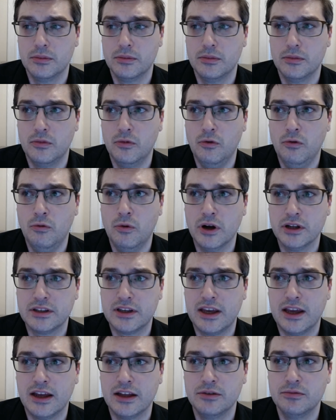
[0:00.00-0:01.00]
What
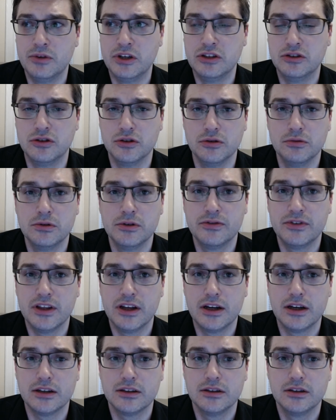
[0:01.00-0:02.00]
can we do with
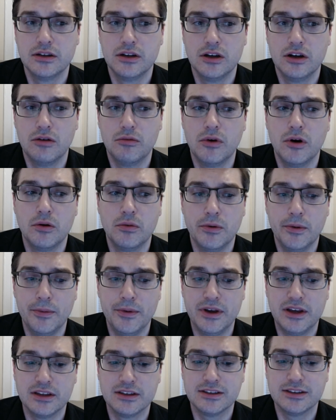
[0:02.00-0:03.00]
that? Well, what we
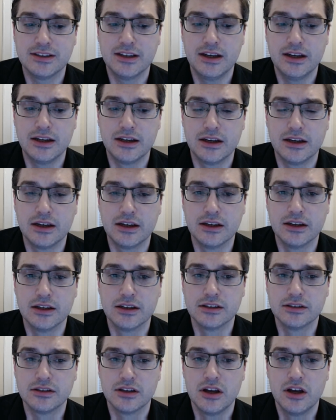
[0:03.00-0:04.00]
can say
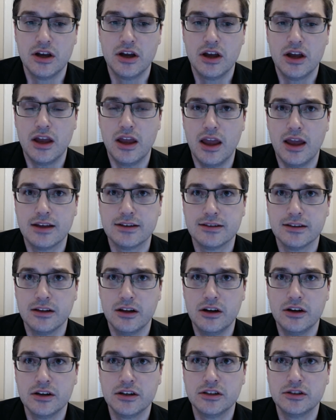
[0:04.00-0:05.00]
is, as
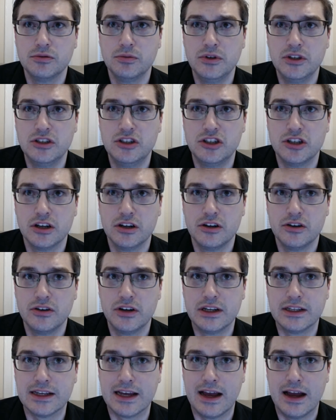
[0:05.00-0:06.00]
long as we generate
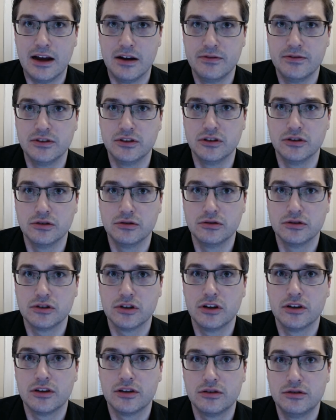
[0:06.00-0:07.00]
avenues
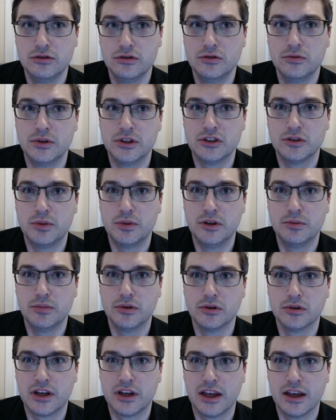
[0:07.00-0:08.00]
through which people
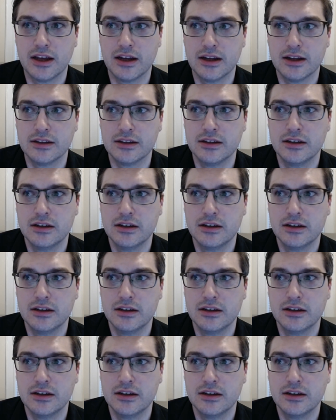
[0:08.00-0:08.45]
can